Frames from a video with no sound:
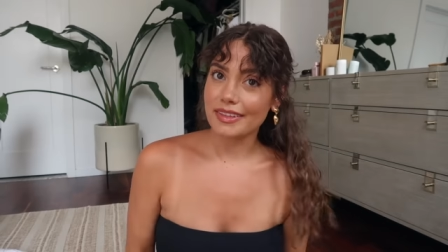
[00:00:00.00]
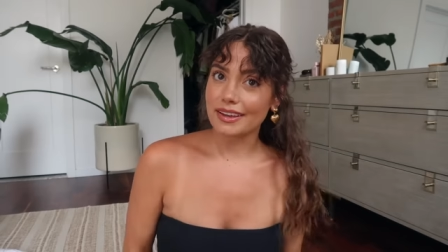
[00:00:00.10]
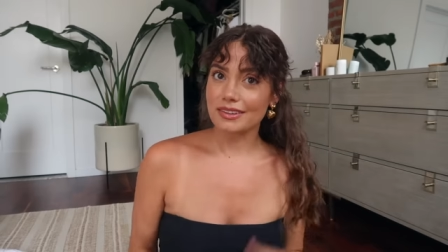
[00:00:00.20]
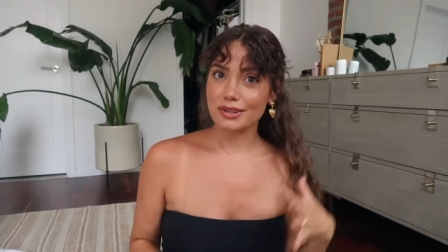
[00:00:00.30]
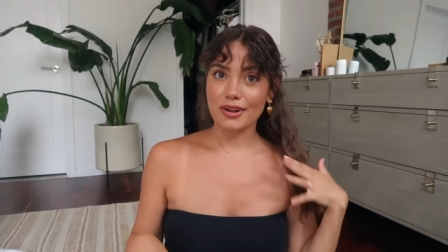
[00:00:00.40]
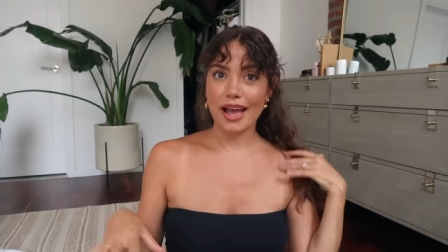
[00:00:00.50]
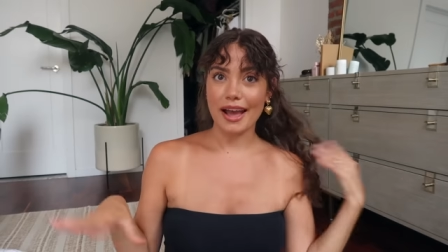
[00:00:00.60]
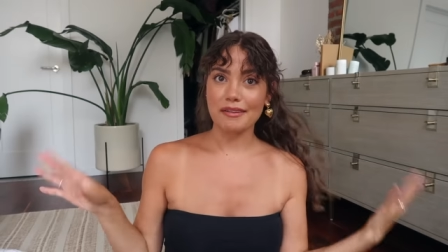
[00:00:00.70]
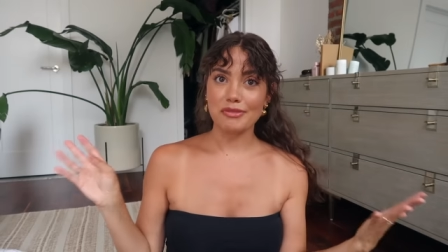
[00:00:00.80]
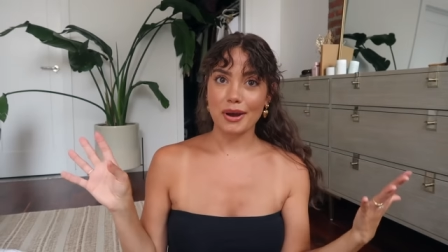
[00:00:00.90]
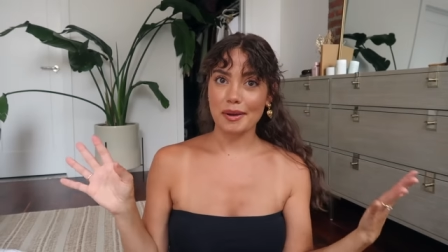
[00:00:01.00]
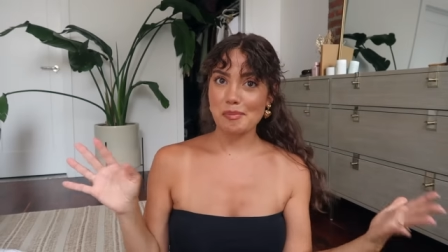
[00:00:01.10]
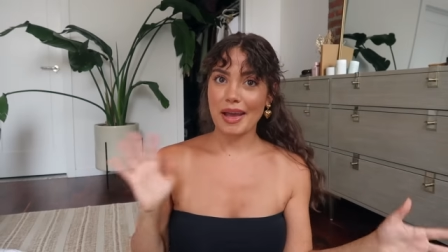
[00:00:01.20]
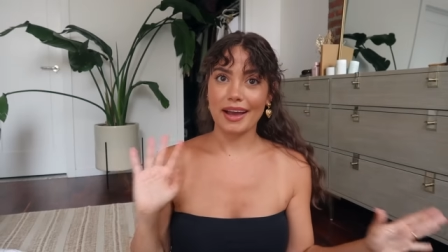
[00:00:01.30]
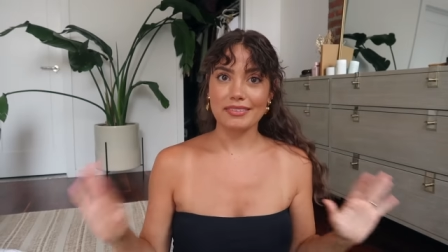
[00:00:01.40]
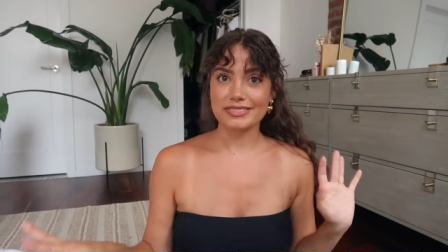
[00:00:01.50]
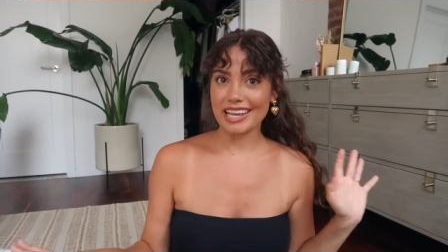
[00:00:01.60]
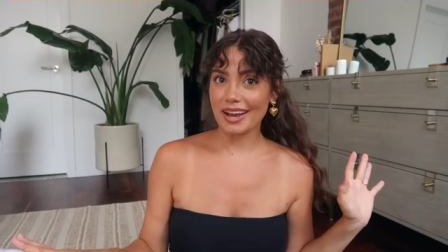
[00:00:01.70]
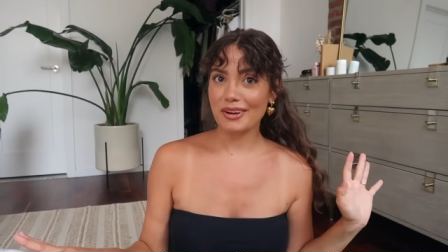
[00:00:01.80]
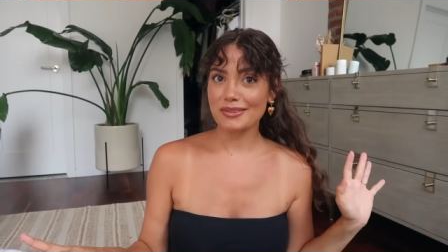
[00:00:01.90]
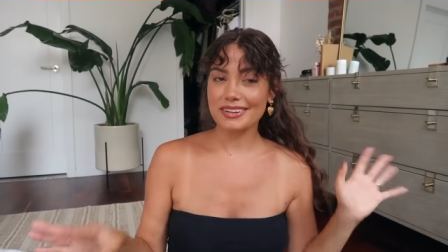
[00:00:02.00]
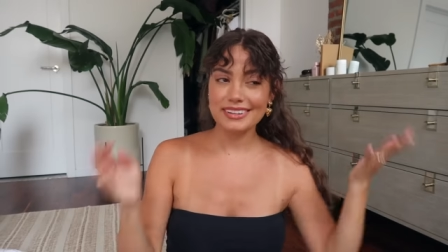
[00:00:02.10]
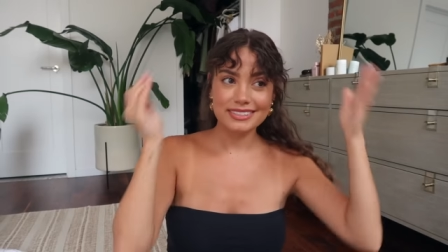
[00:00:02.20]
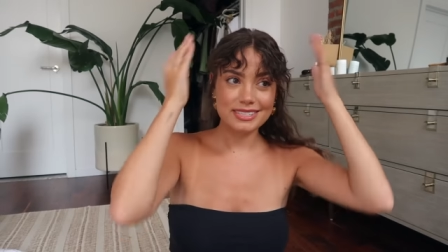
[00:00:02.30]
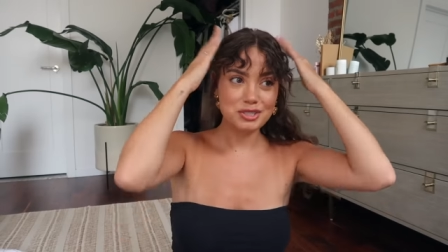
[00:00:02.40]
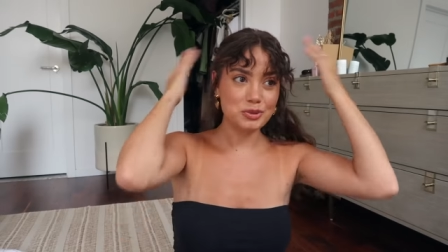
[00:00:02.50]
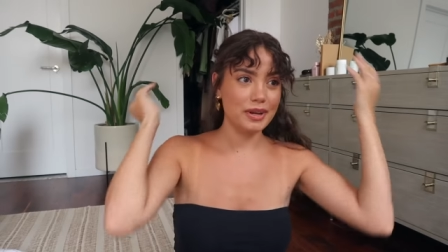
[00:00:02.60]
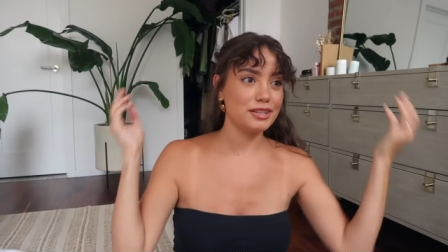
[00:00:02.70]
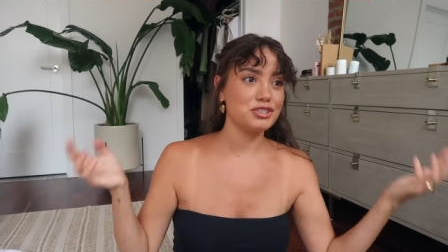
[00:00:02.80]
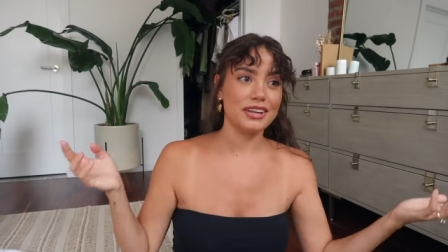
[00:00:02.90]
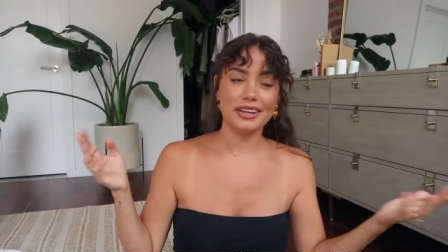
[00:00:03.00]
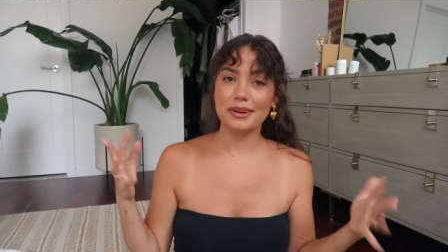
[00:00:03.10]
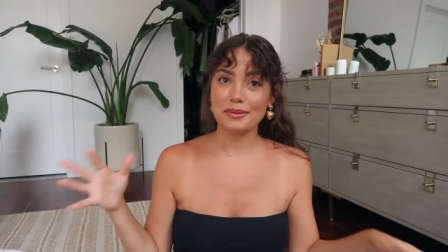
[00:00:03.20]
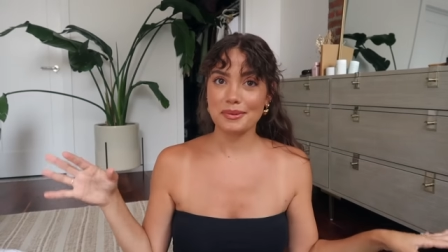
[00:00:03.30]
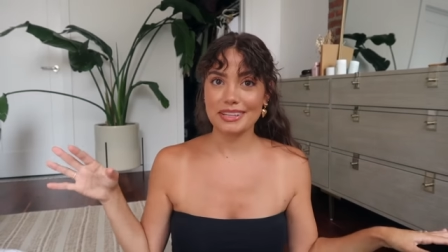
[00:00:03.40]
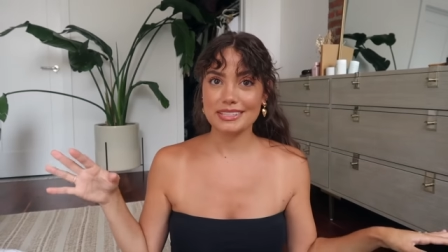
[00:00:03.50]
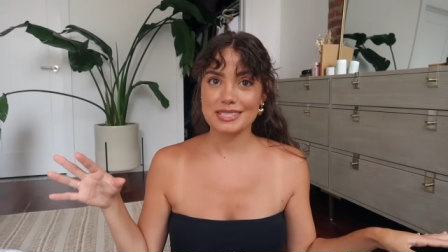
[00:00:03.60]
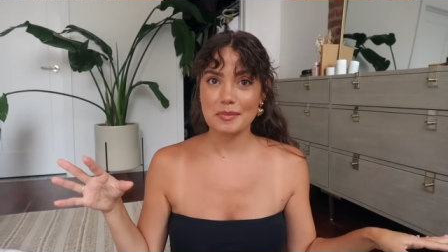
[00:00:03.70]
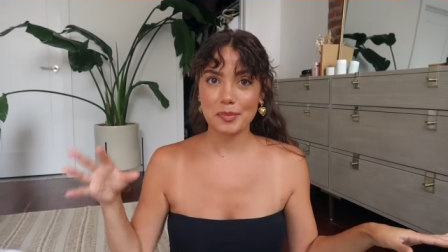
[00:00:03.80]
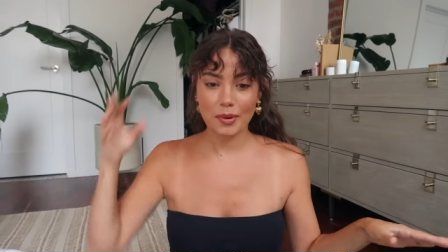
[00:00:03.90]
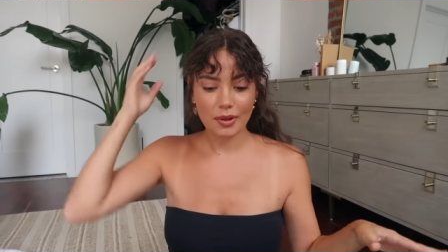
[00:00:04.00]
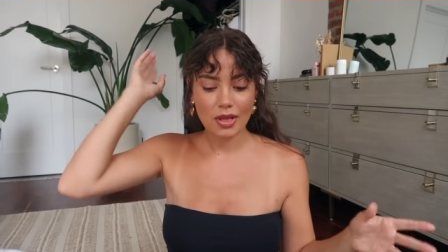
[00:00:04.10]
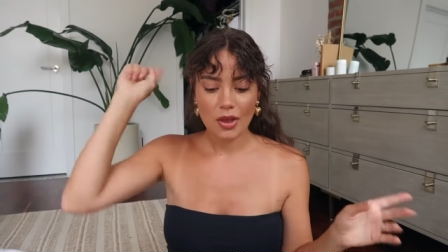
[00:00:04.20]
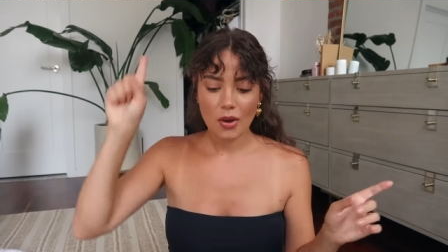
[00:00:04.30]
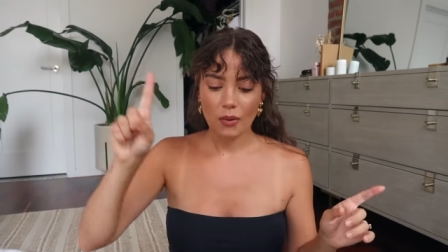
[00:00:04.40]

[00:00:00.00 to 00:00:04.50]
like a little half up, half down situation, really simple.